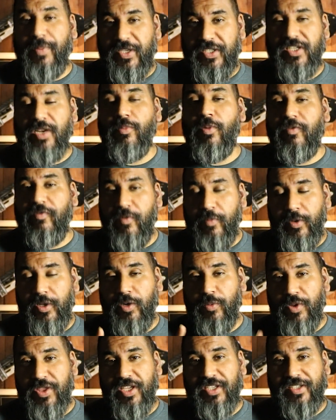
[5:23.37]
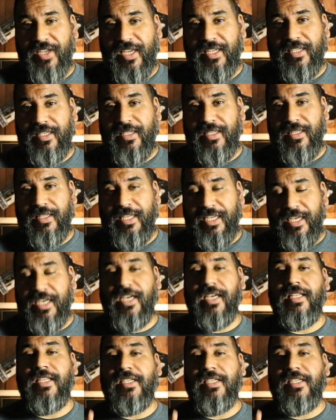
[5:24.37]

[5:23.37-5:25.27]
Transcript: be somewhat familiar with this idea,